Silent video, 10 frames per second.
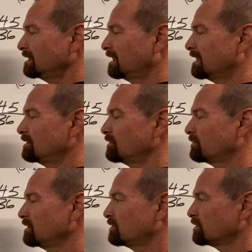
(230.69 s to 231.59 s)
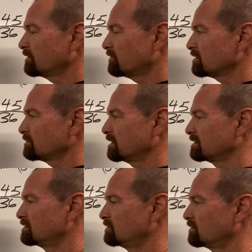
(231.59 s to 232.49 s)
Can I do 3 24ths minus
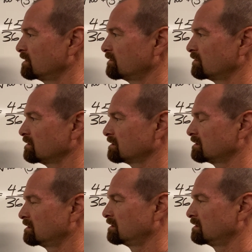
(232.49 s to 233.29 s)
2 24ths?